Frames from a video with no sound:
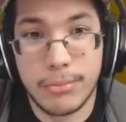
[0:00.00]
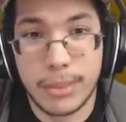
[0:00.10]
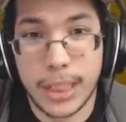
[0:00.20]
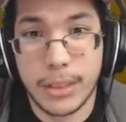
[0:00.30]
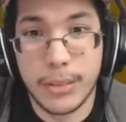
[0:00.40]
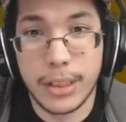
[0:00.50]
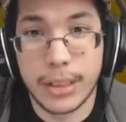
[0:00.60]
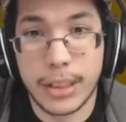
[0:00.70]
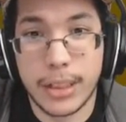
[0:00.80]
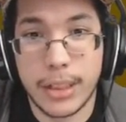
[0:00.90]
can't do
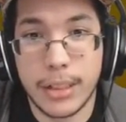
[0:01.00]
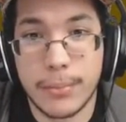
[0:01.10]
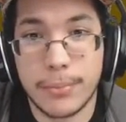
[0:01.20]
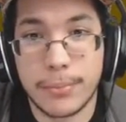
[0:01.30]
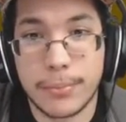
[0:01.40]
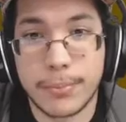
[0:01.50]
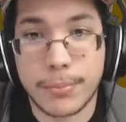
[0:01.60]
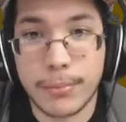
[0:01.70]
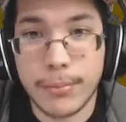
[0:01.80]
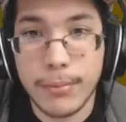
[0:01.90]
anything.
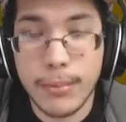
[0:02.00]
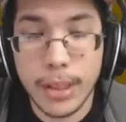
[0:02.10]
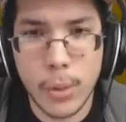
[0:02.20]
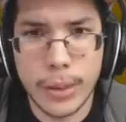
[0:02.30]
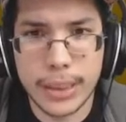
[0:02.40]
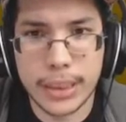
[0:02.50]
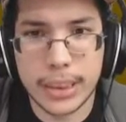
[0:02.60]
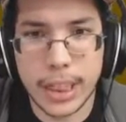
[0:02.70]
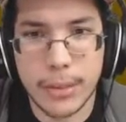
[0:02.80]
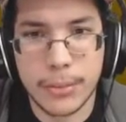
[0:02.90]
Wingdings,
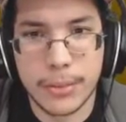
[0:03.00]
go.